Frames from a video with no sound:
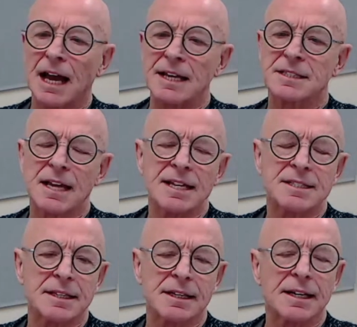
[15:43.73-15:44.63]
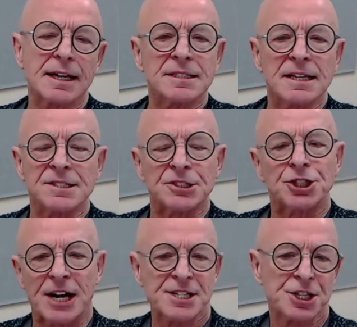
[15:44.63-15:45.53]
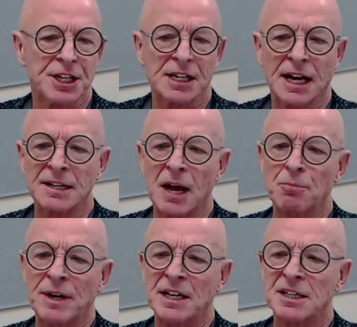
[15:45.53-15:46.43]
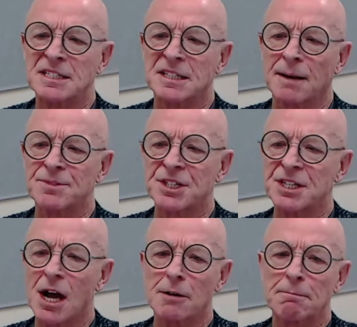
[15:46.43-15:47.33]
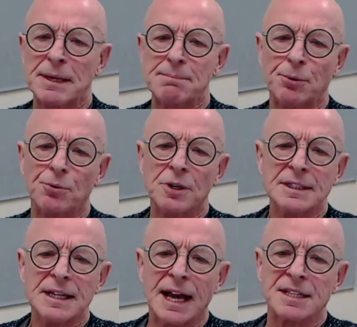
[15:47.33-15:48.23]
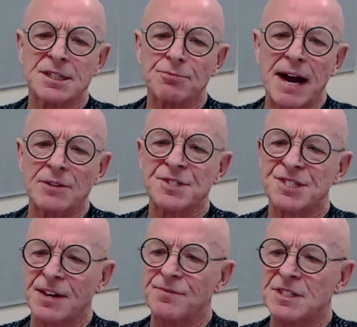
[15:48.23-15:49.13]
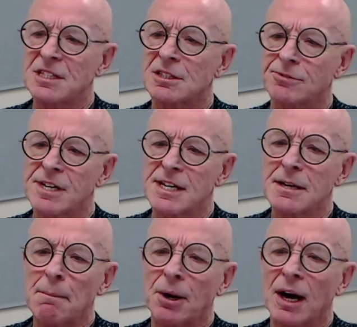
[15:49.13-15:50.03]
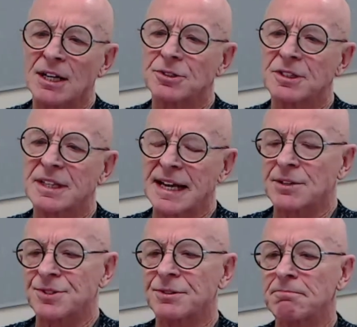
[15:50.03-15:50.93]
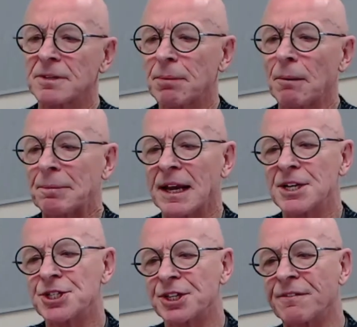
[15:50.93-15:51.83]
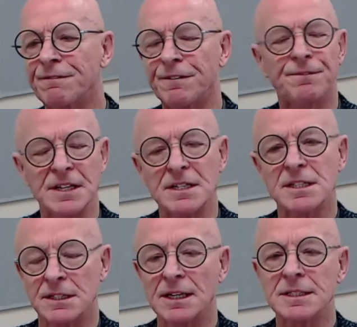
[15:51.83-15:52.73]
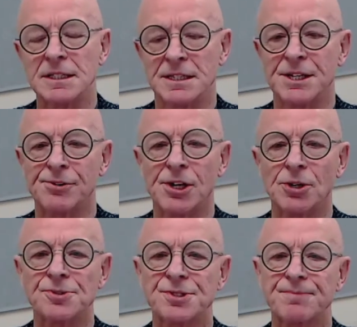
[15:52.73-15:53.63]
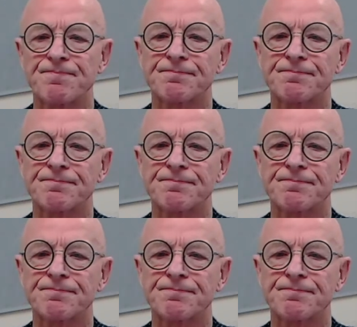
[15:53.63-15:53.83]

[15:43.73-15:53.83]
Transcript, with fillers: It's it's a it's, it's a tragedy, and and when it, it comes to young people, it's around 73 per 100,000 population of 15 to 19 year olds.